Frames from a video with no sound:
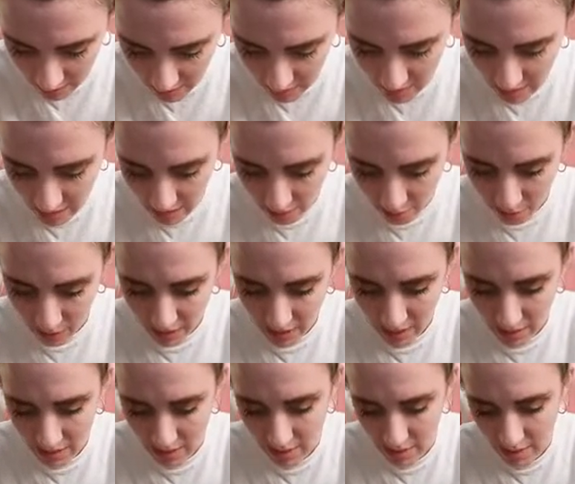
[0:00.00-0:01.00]
Now we
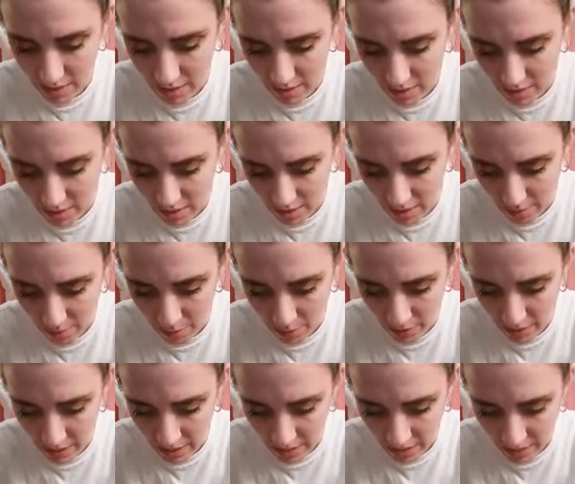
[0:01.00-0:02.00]
can just double
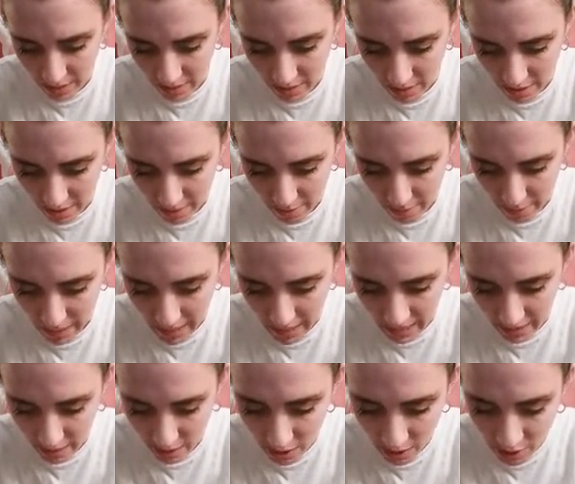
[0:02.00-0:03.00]
knot this on the
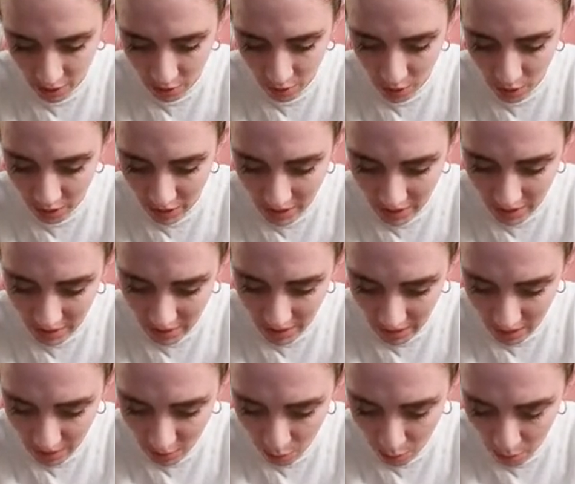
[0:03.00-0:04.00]
back. Also, all these
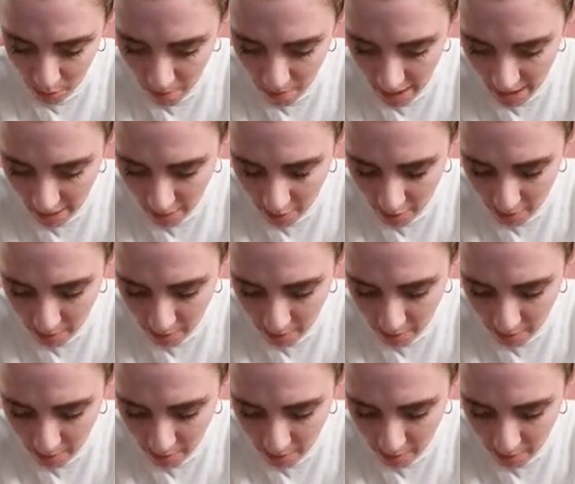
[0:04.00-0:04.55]
knots won't matter